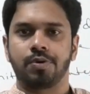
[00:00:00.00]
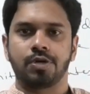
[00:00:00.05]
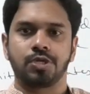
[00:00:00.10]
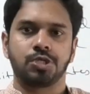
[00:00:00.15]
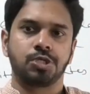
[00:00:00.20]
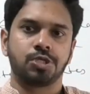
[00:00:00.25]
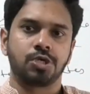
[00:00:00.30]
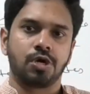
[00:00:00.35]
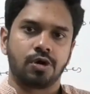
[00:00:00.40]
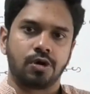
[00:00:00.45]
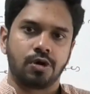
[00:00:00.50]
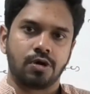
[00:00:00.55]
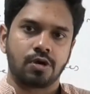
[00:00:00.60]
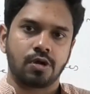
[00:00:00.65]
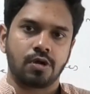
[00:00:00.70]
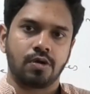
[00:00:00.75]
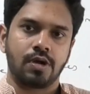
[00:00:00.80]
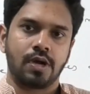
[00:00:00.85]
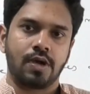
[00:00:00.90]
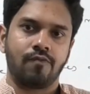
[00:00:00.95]
but
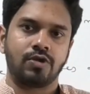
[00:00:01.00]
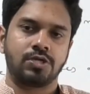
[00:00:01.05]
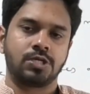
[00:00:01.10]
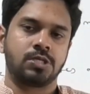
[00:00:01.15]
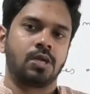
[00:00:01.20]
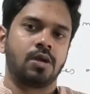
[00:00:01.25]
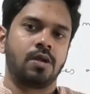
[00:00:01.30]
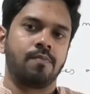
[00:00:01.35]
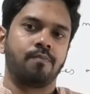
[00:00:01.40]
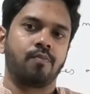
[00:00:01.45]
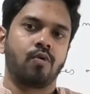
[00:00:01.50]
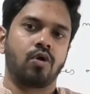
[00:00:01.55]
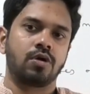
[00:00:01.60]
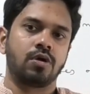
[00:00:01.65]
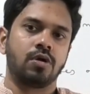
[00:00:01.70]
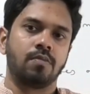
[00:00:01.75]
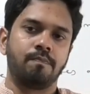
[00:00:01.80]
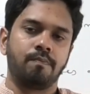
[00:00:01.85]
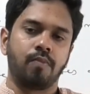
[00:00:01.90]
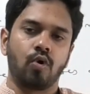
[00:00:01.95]
Sirte, which is an
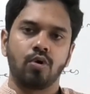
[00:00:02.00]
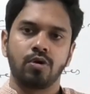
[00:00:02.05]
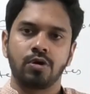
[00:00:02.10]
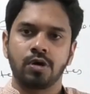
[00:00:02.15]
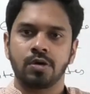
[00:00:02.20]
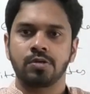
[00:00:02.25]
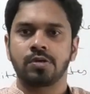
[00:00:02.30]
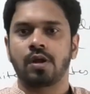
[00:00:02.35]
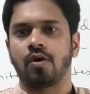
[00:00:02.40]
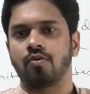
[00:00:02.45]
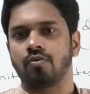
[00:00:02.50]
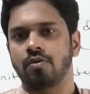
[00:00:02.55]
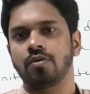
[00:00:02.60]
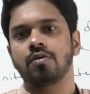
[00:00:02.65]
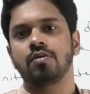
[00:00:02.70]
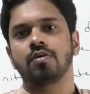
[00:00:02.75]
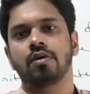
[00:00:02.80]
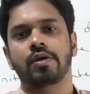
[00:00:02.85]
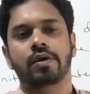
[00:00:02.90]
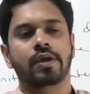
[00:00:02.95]
important port
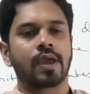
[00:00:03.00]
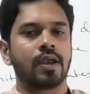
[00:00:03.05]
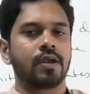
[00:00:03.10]
town,